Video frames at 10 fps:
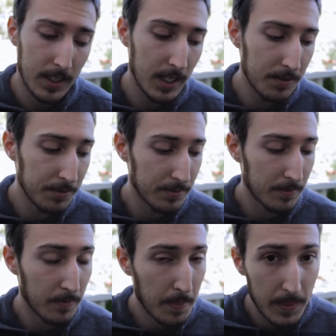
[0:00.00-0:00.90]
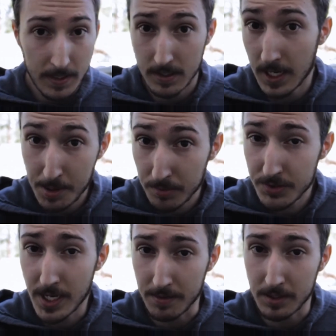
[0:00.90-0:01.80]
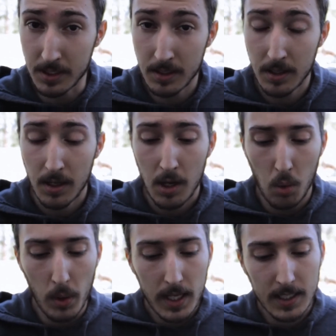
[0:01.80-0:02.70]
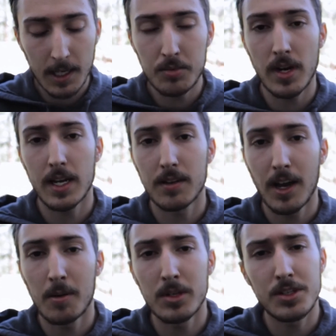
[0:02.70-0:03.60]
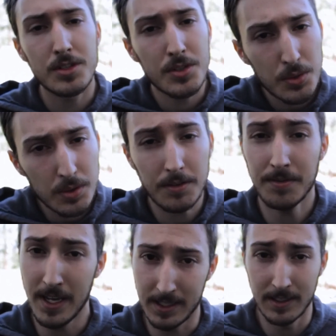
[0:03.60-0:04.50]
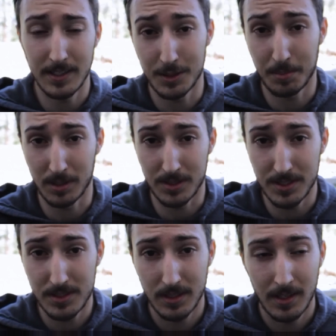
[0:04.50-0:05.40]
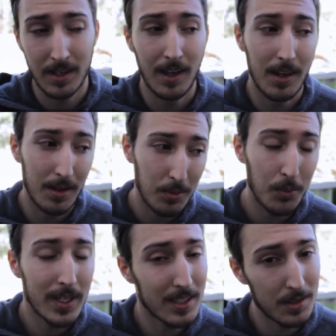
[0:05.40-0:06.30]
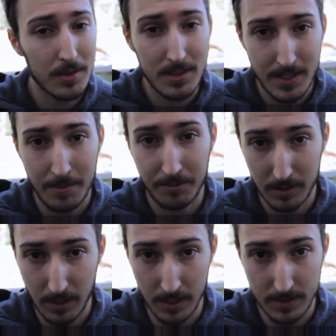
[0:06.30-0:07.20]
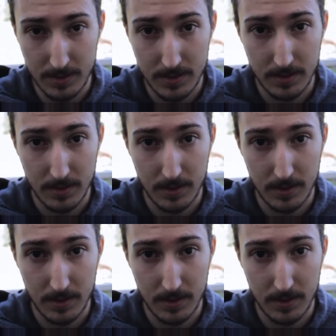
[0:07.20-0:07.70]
If, in the name of safety, we can keep track of how much Sudafed is purchased, we can do the same for guns.